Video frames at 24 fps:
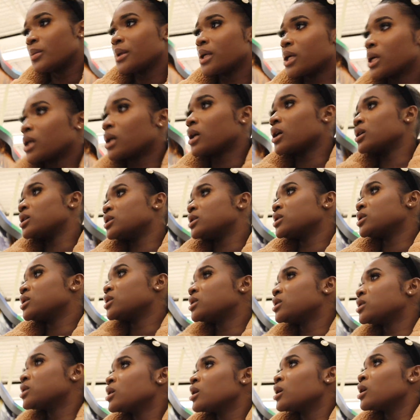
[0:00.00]
because
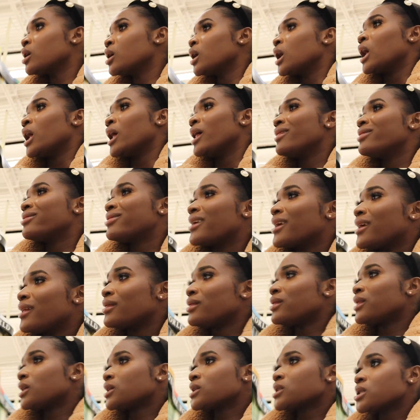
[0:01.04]
they
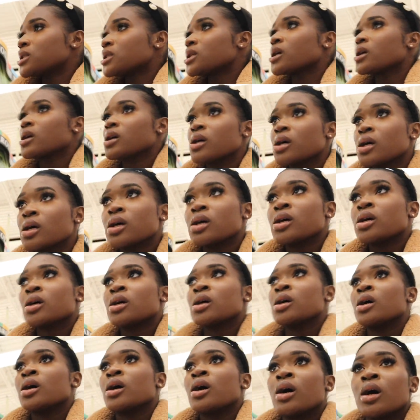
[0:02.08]
looked,
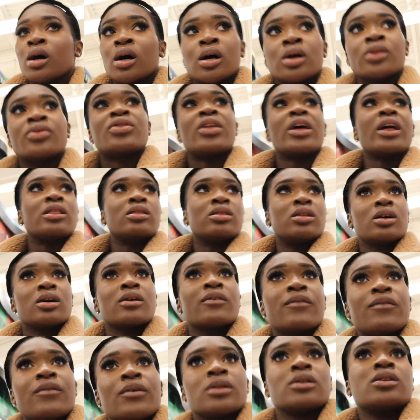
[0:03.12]
they look
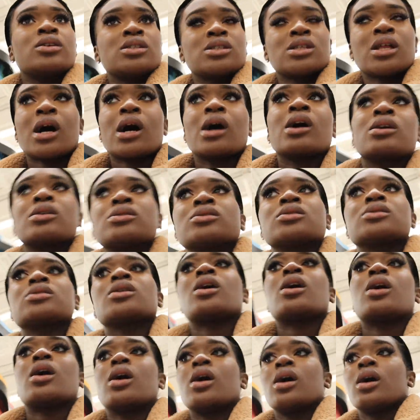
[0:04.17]
fully stocked.
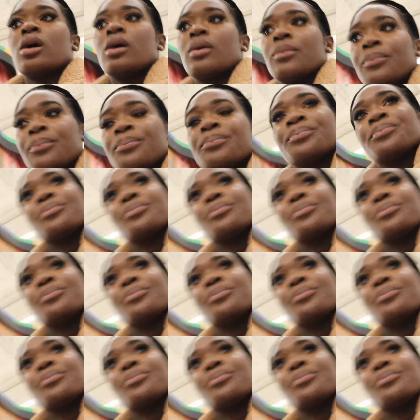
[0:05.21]
Um,